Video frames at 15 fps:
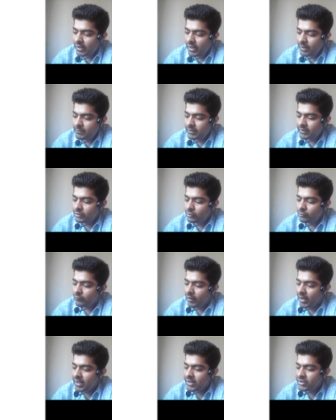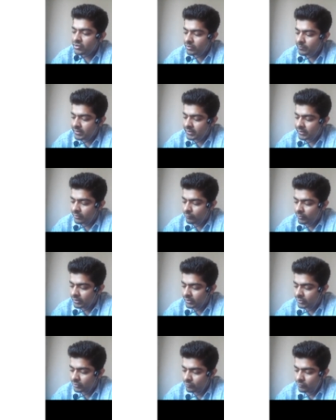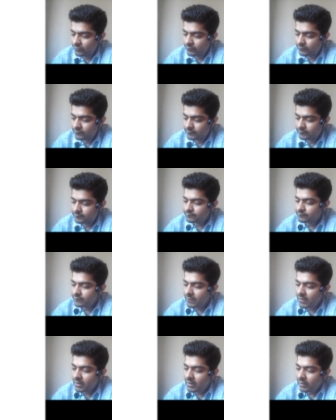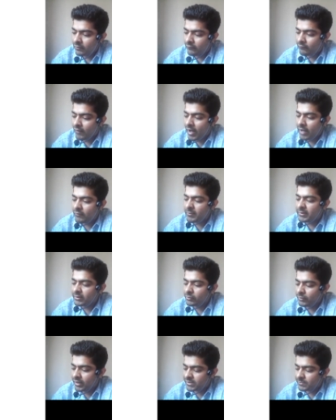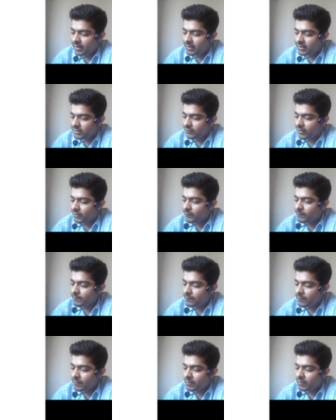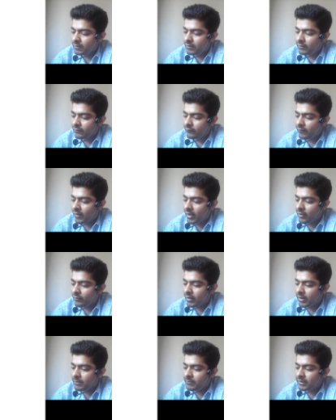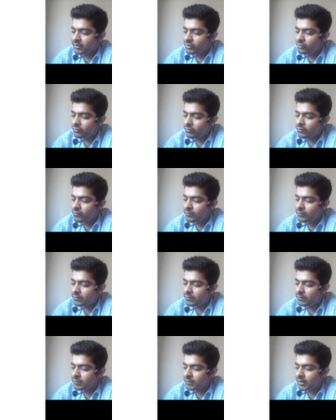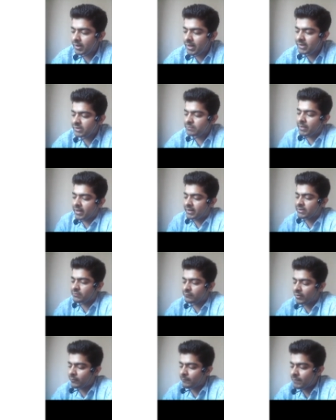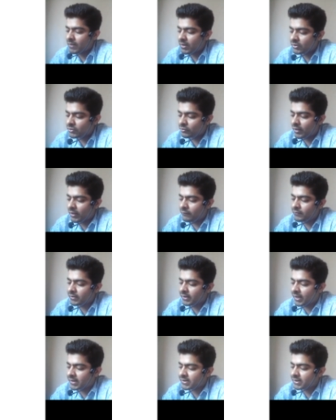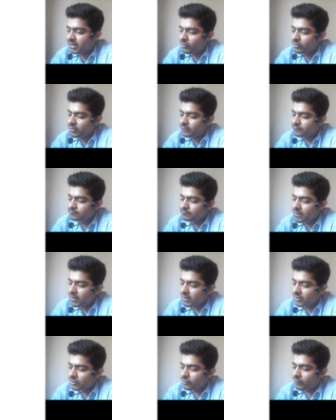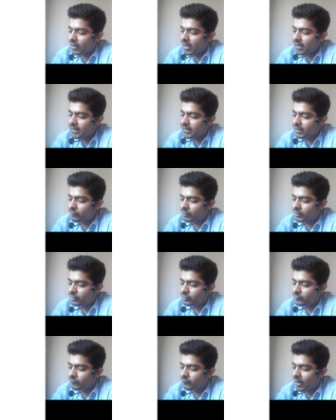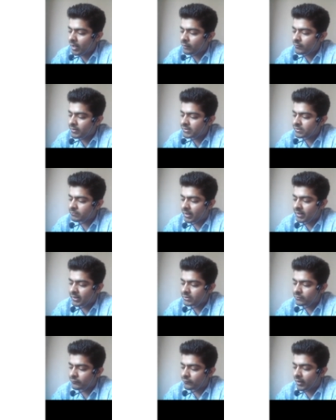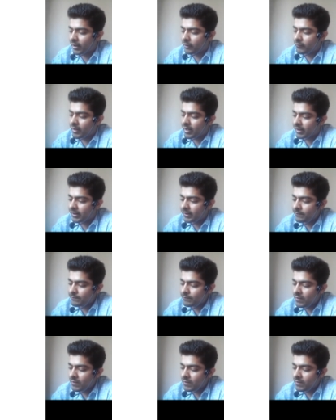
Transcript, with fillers: m into y should be equal to 5m into x minus y. 5m into x minus y. So m will cancel out. So y equal to 5x minus 5y